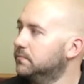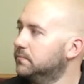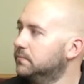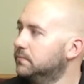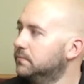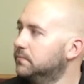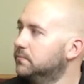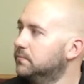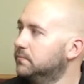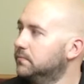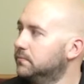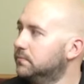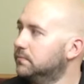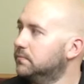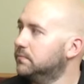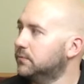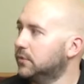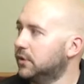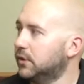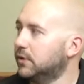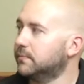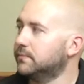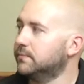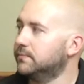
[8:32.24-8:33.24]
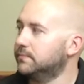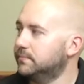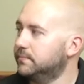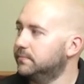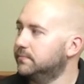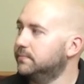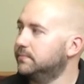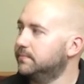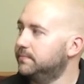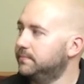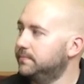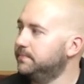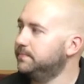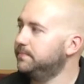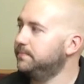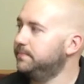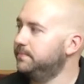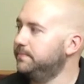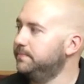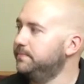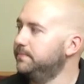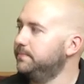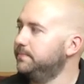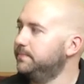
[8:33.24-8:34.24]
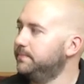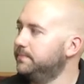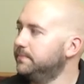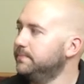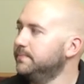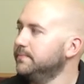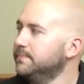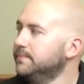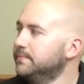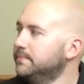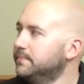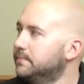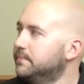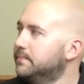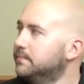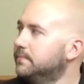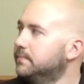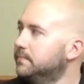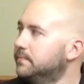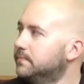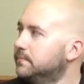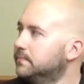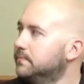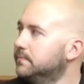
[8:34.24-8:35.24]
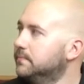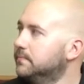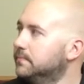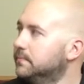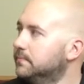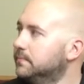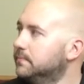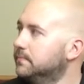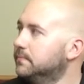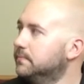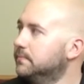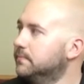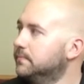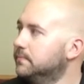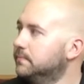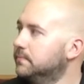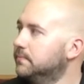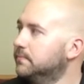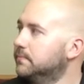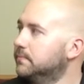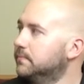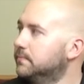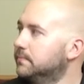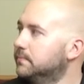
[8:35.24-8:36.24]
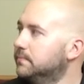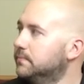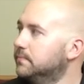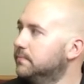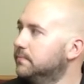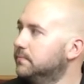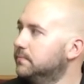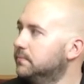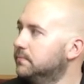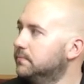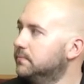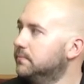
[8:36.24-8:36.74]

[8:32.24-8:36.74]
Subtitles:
No words are spoken by the person on screen.